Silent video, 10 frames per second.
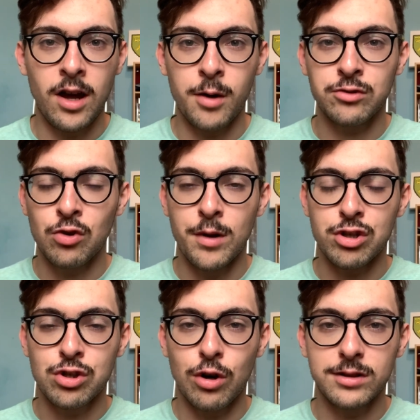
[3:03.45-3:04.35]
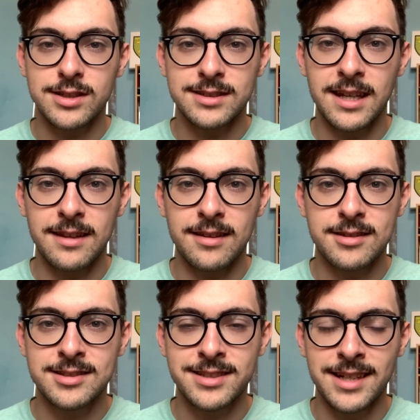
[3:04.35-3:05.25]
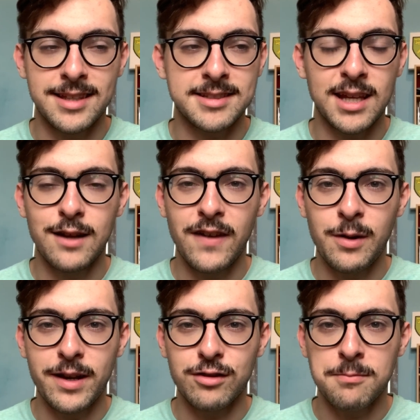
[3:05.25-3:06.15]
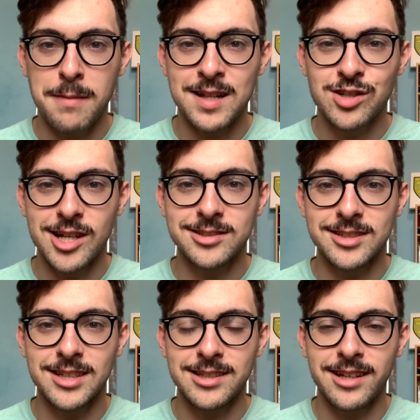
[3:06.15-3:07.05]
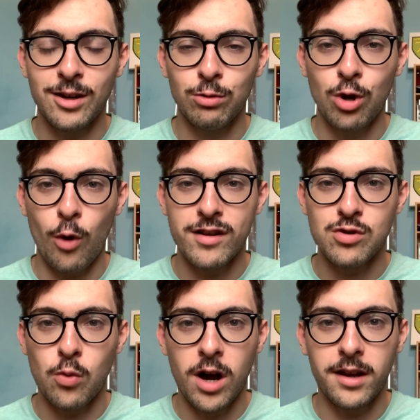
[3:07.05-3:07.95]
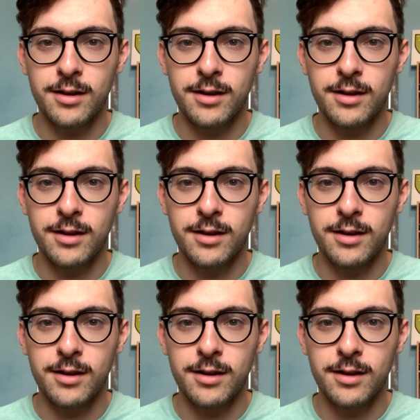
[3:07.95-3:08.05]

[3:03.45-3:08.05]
I was almost shocked to see that to see the TV when it was Manchester City nil, Norwich one.